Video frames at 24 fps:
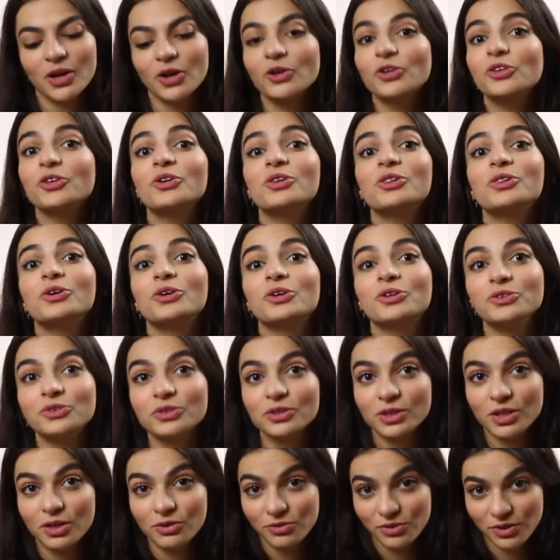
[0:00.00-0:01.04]
you learn to
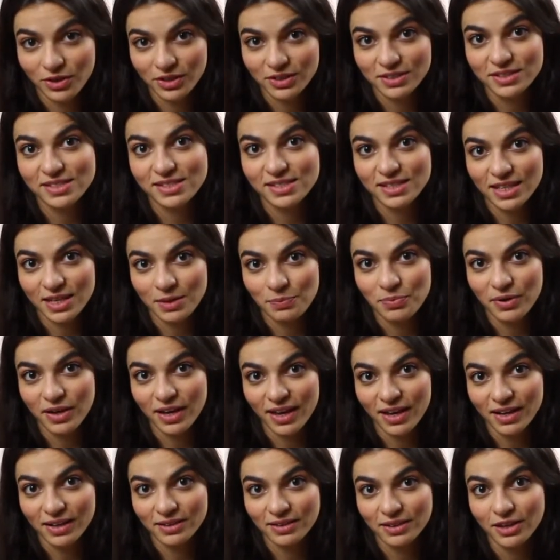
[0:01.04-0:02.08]
love a good sleep
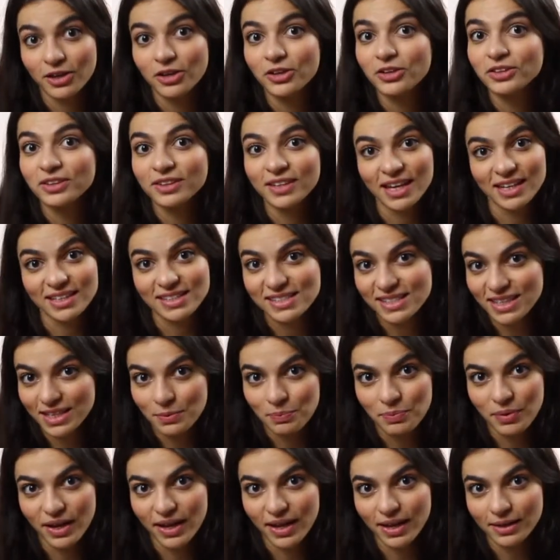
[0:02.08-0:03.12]
again, a good night's sleep
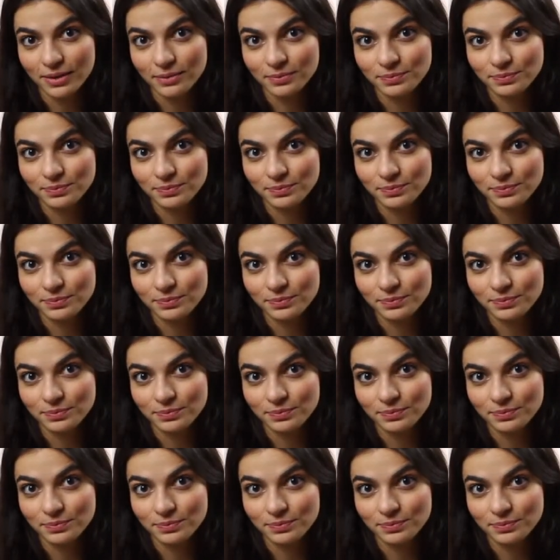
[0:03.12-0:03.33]
again.